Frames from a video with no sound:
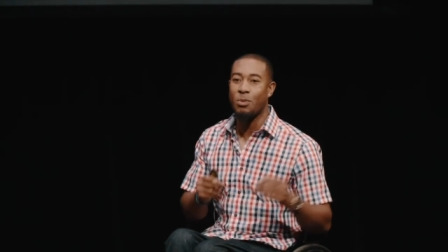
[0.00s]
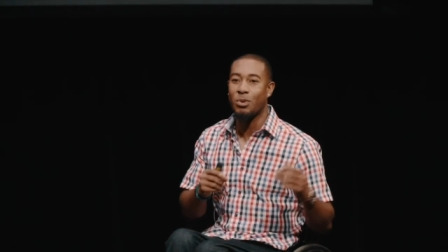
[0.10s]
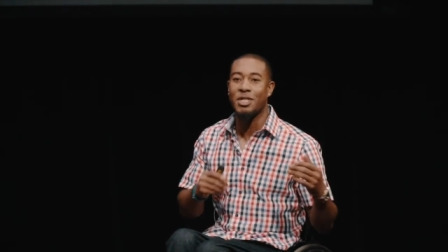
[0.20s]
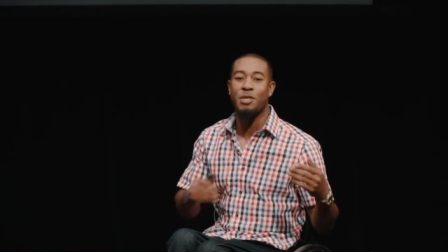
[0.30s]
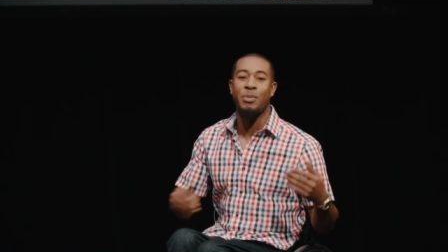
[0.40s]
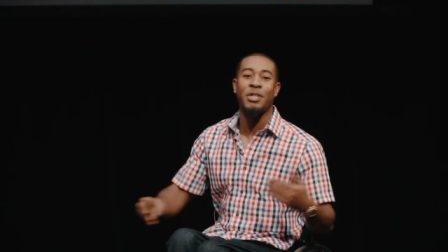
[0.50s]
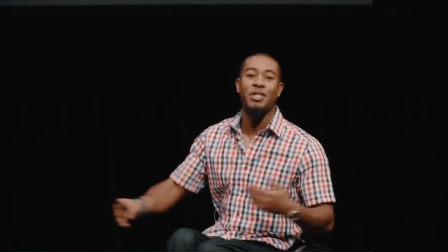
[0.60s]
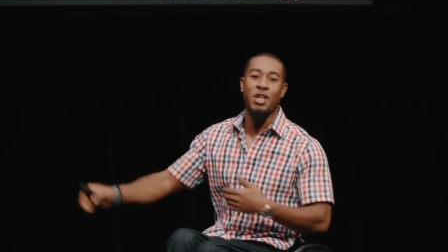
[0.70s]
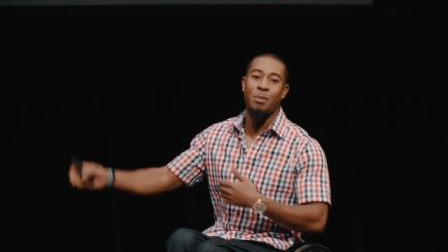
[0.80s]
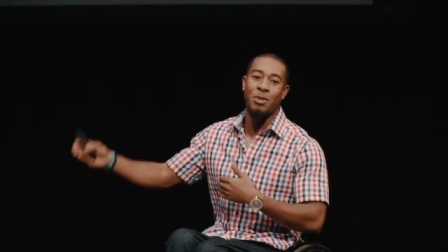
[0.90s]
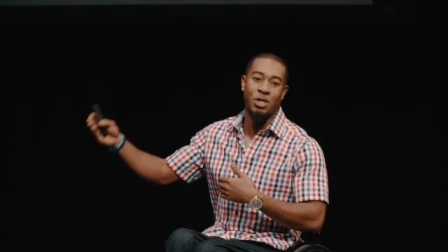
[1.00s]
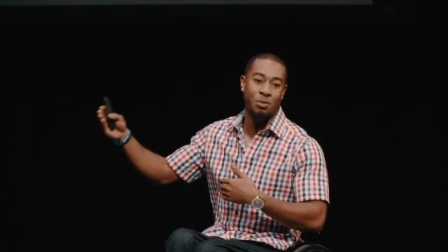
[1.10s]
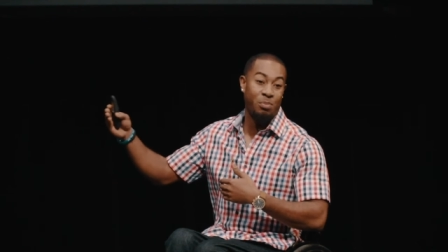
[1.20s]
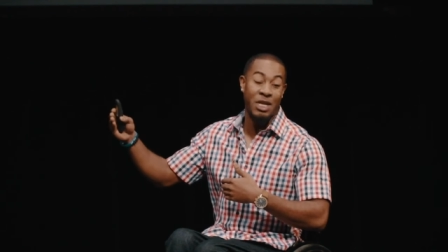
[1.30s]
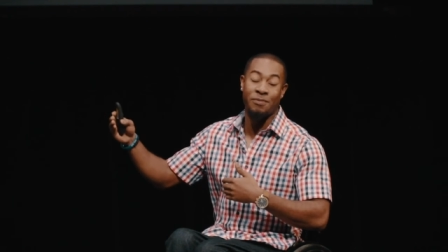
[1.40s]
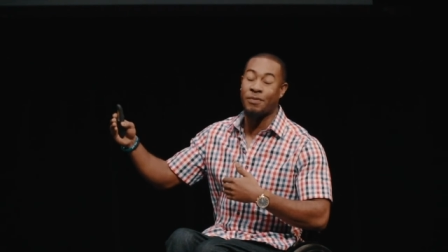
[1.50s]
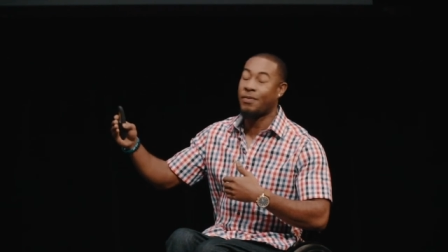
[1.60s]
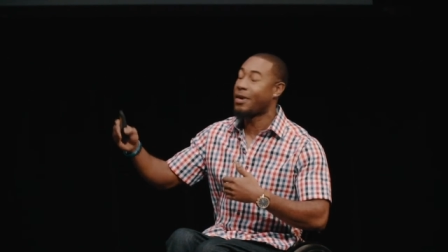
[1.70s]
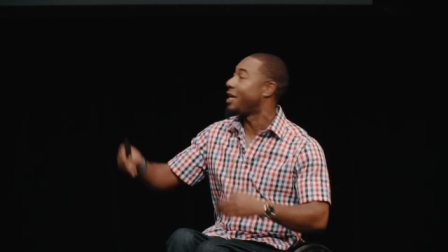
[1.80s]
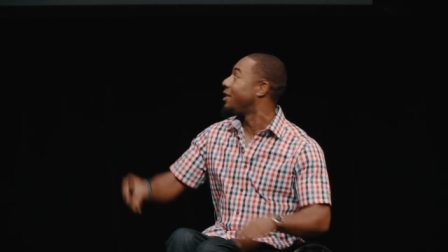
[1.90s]
people with disabilities to come and just play for
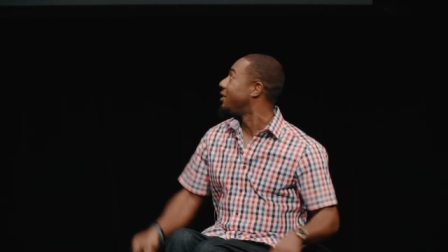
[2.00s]
free.